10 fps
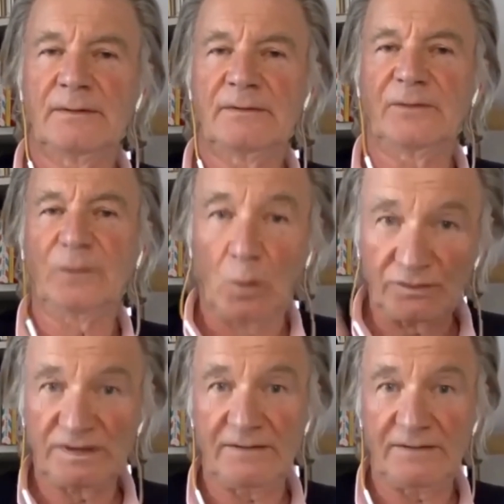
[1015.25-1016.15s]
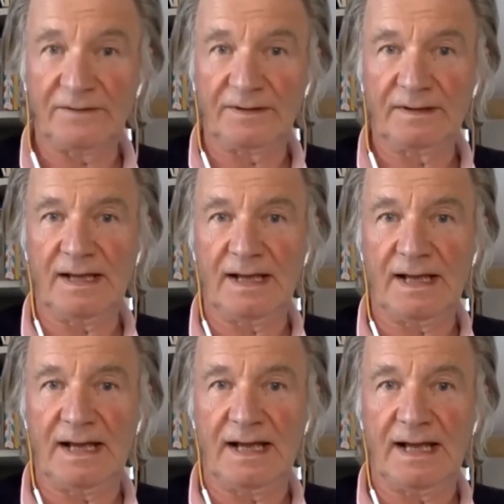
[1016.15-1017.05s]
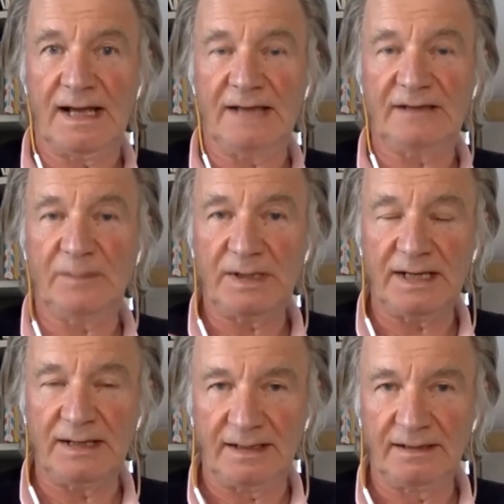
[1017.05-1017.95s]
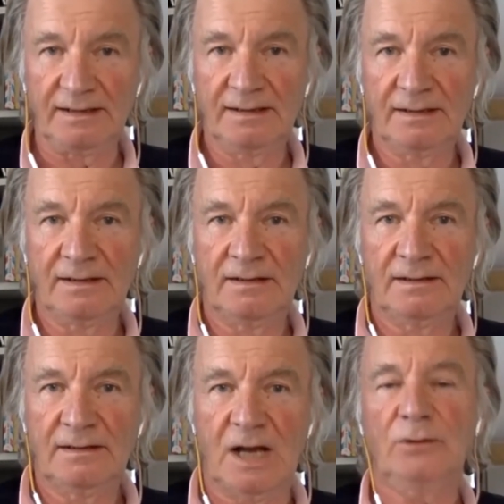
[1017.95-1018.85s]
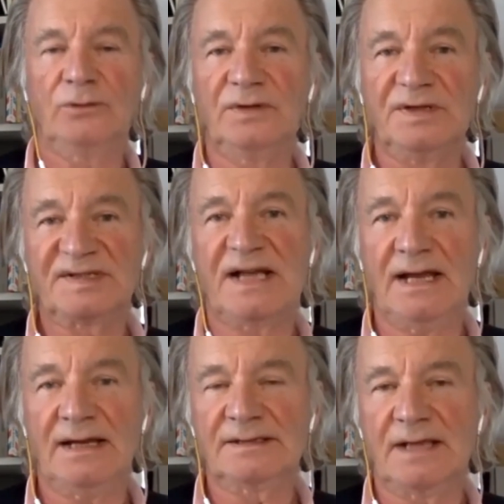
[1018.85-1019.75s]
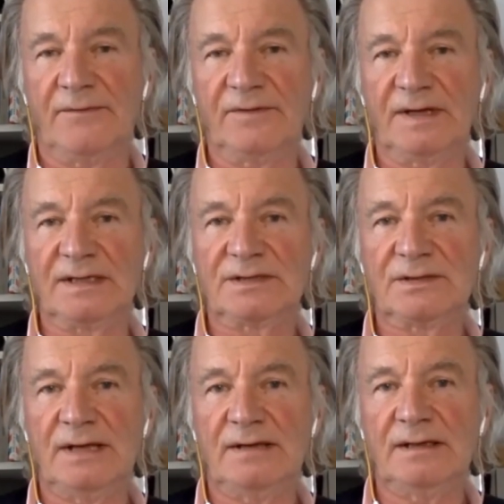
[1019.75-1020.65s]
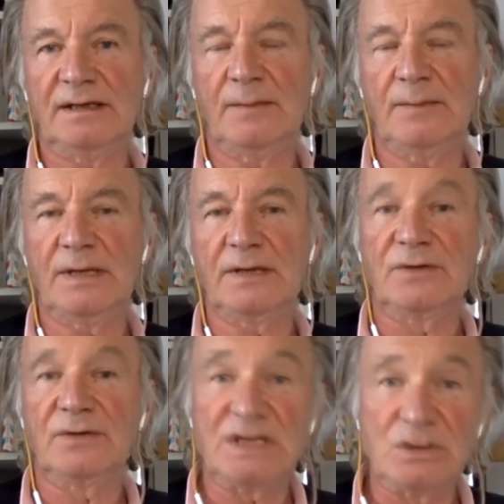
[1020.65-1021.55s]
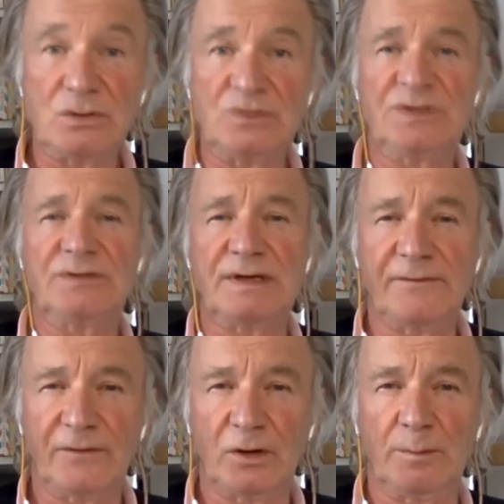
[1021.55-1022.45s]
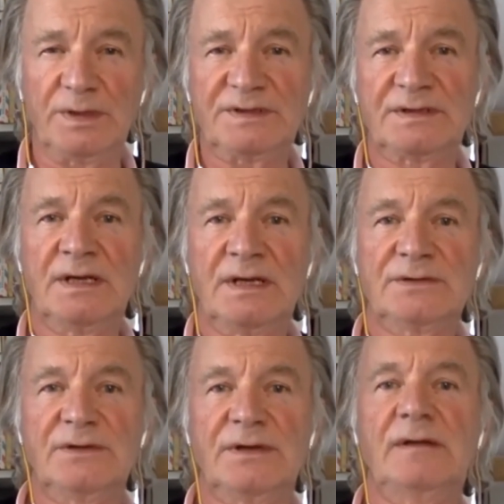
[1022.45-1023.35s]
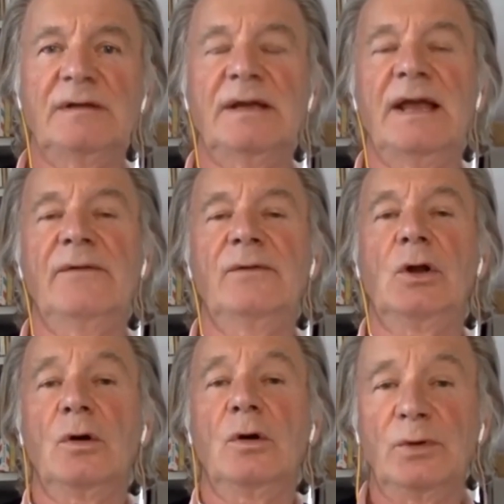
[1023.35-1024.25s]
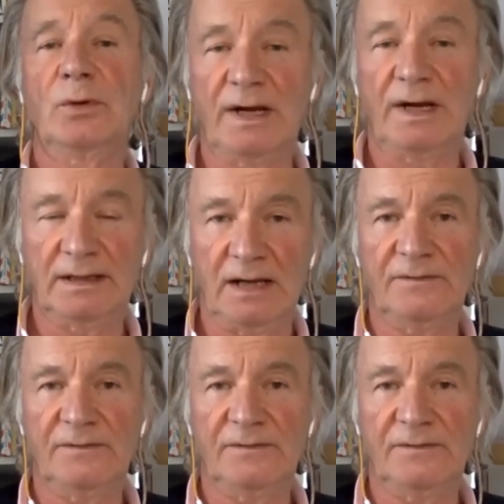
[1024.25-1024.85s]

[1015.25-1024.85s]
thought given at the beginning how to design something so that it can be reused, refurbished, so that it can have a long product life,